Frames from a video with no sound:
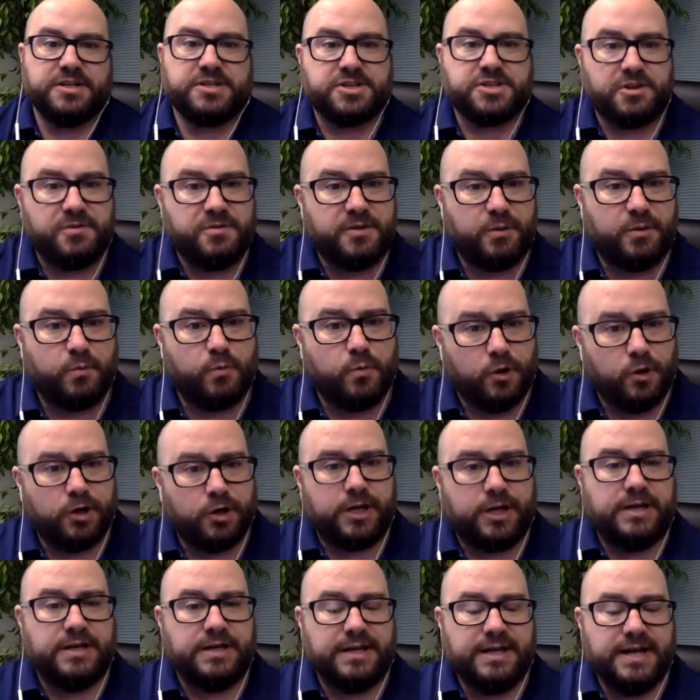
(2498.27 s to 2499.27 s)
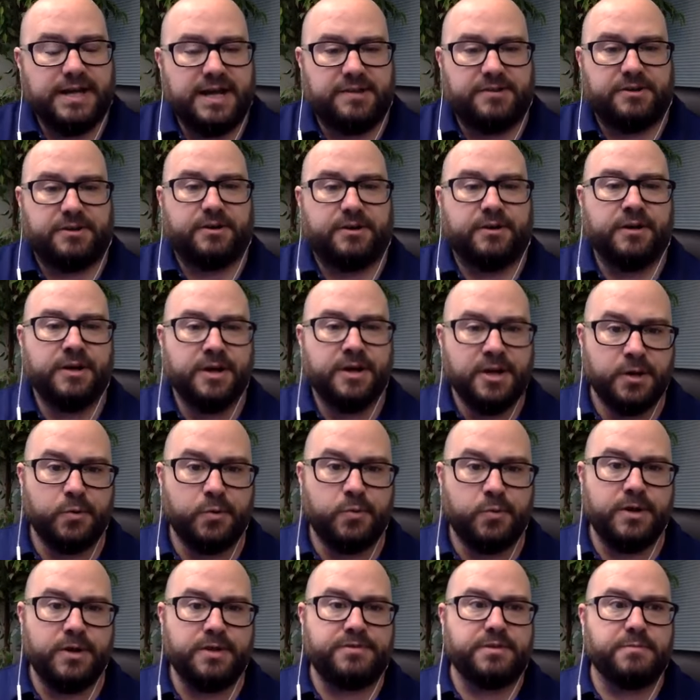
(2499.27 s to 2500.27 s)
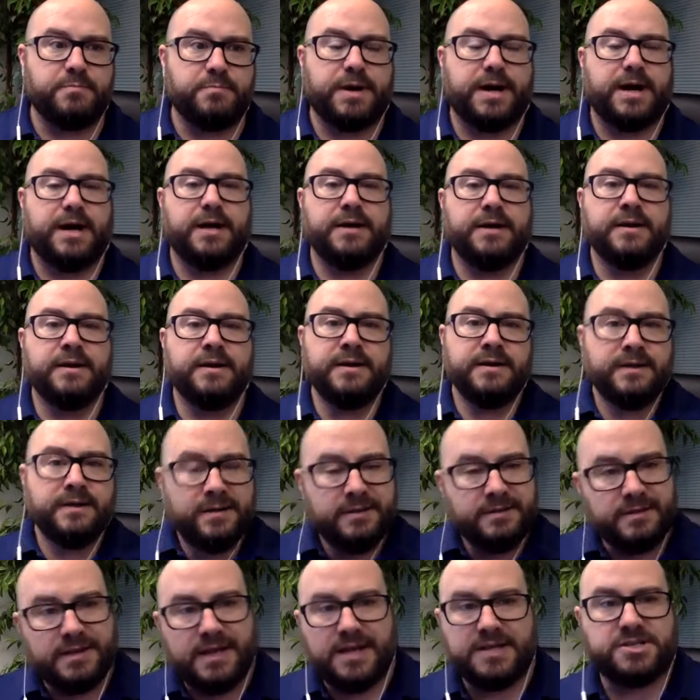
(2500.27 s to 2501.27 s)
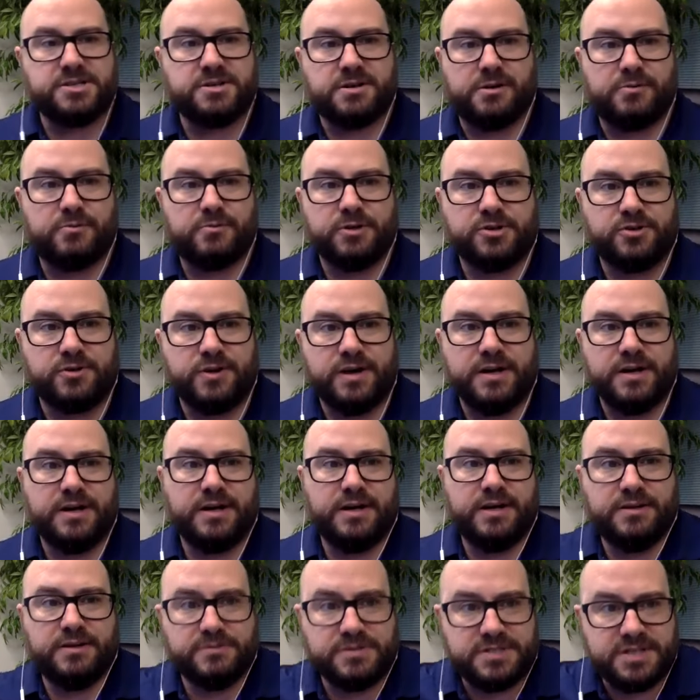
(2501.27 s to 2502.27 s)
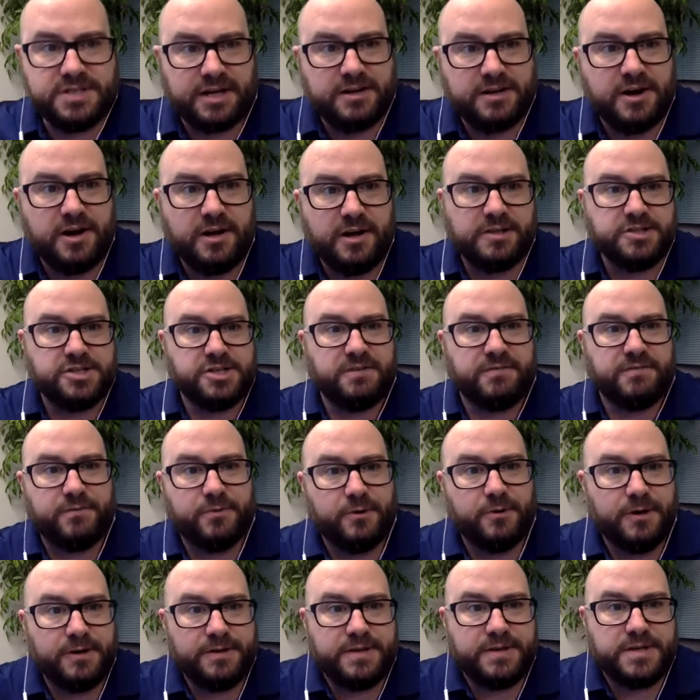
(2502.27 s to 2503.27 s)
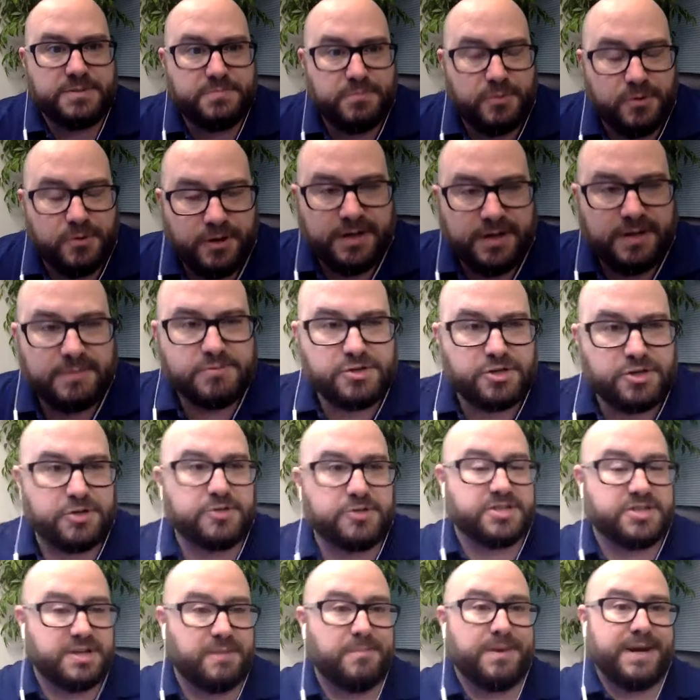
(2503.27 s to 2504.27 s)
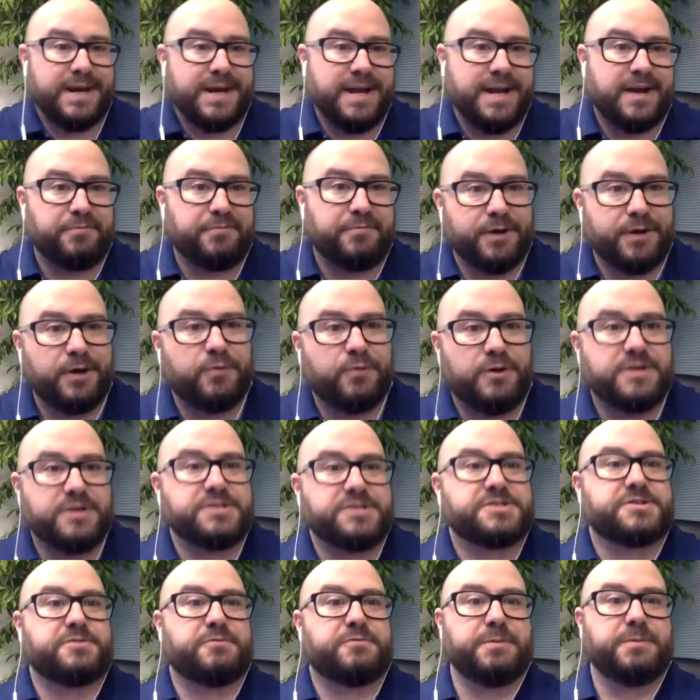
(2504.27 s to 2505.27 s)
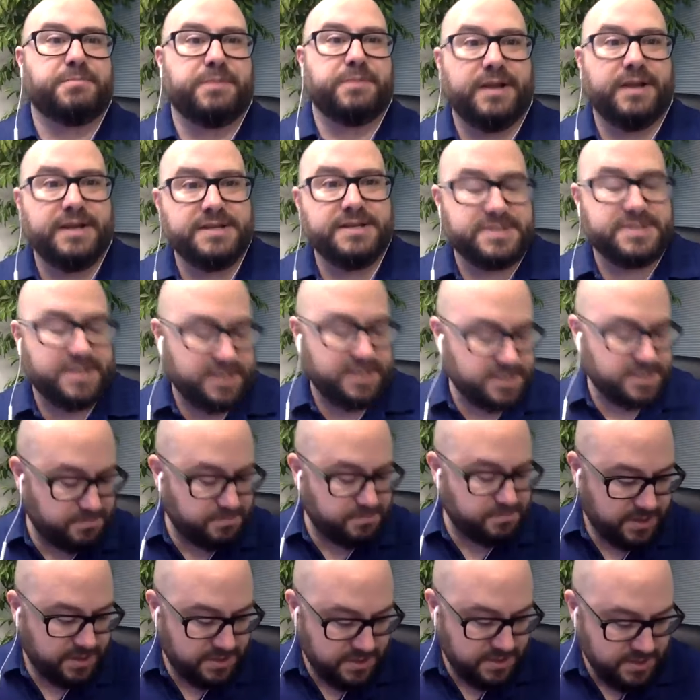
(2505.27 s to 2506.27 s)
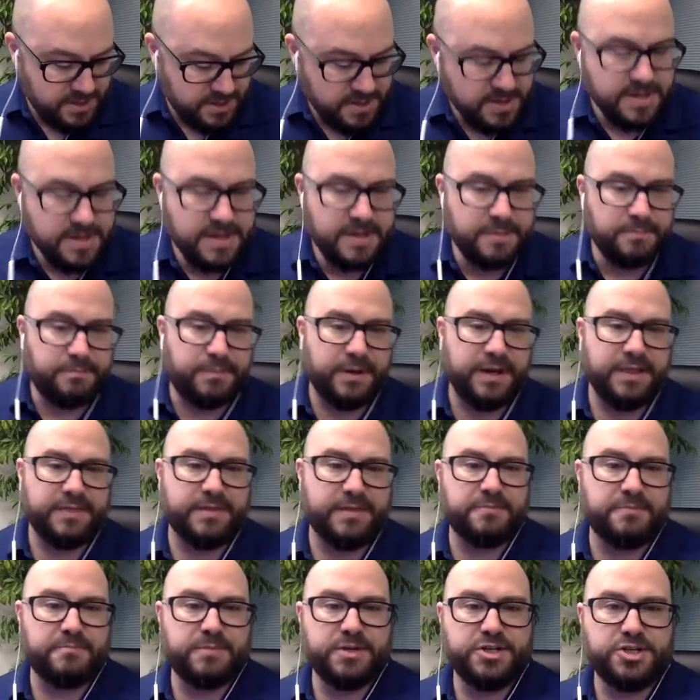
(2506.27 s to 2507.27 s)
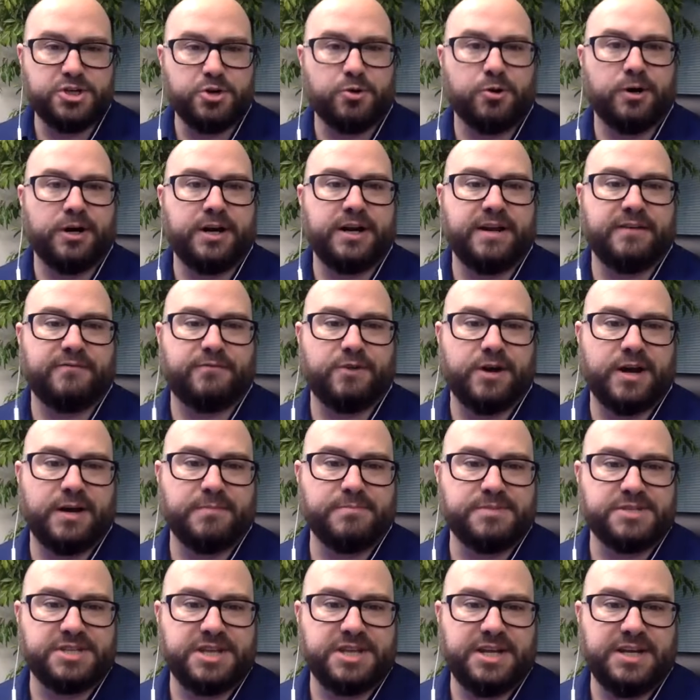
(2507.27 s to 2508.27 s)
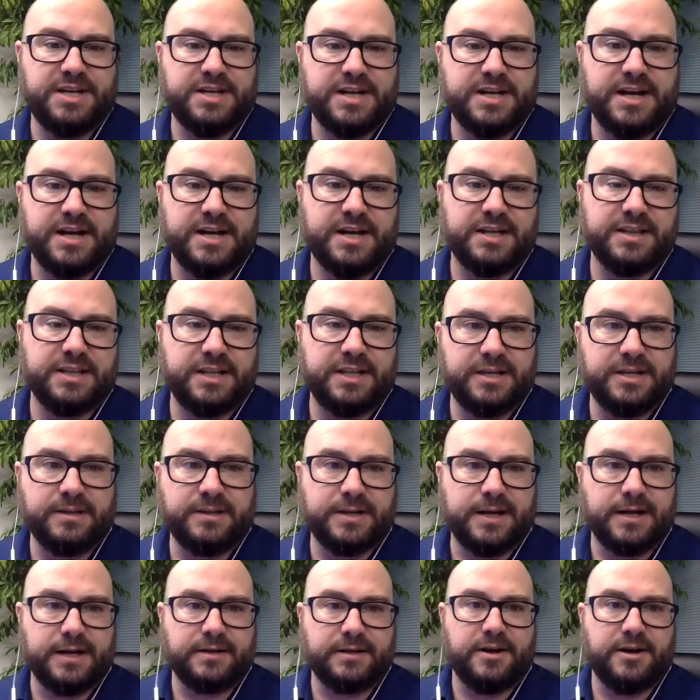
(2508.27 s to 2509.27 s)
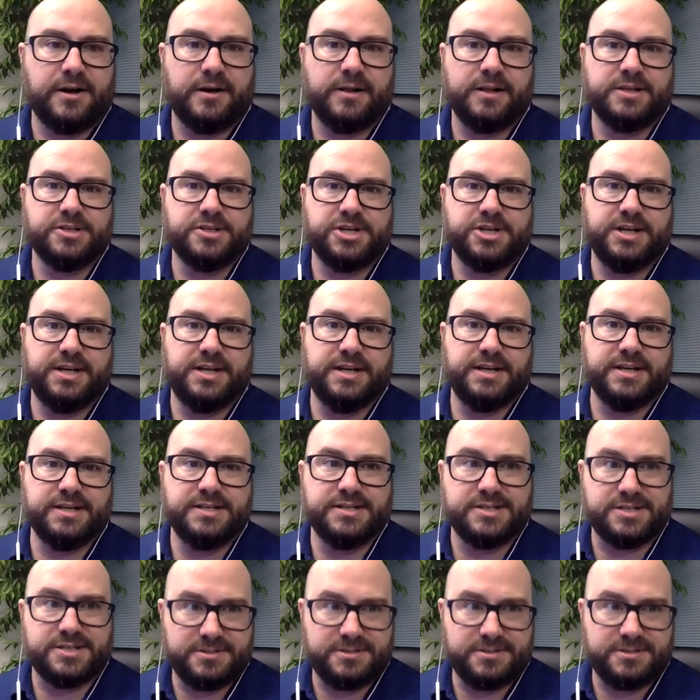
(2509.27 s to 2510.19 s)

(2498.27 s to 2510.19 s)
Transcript: So they're working together with right. the bot. That's all we're trying to use technology for at this point. I'm sure somebody out there wants to replace us, but but the majority of what I'm seeing done in legal technology is...